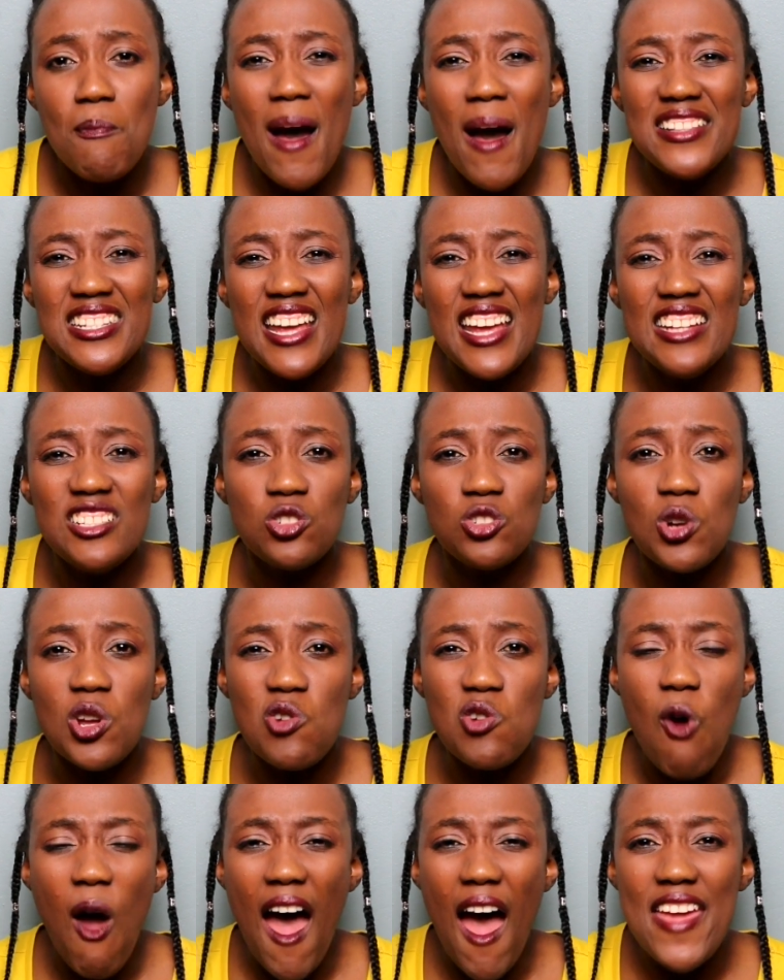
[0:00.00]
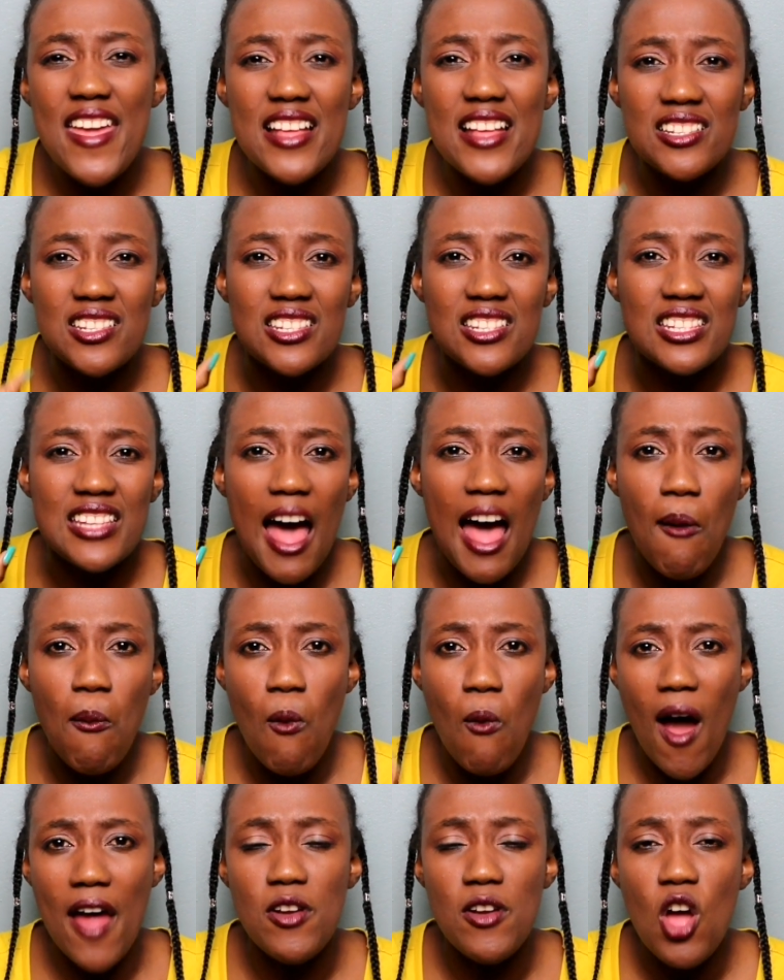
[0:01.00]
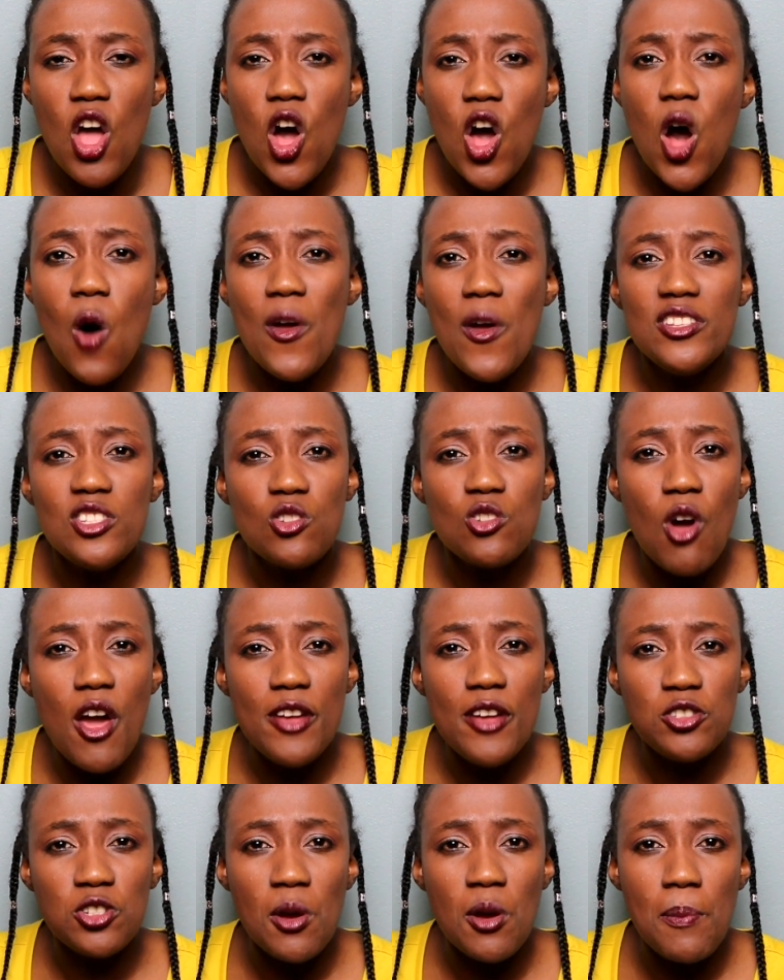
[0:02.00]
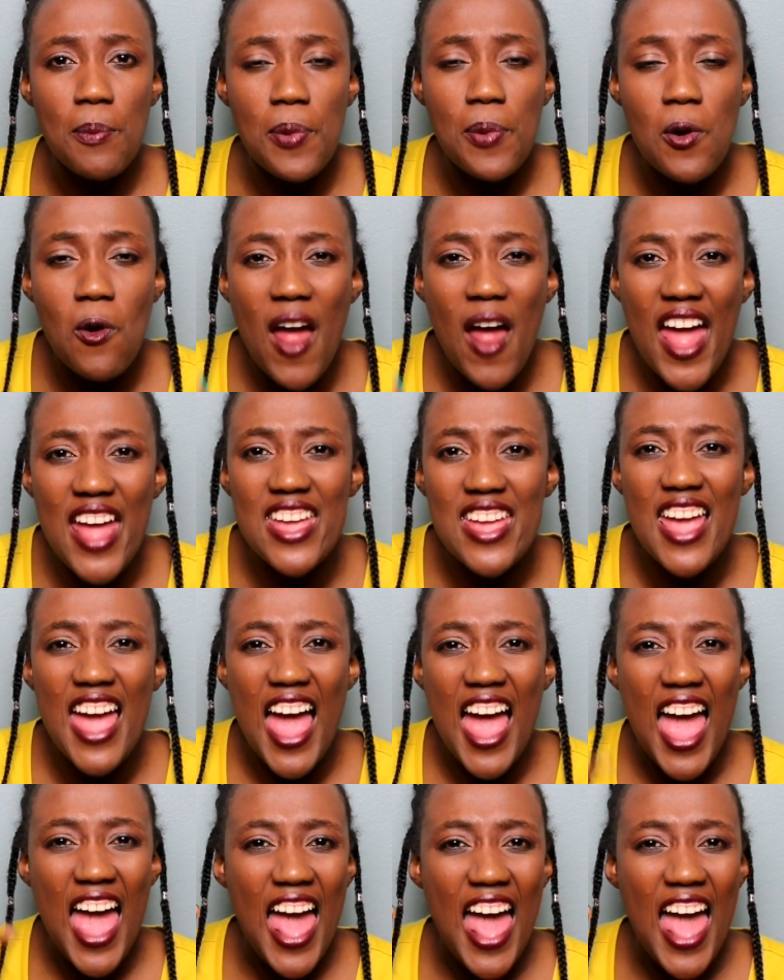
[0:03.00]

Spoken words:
but it requires someone who is going to pray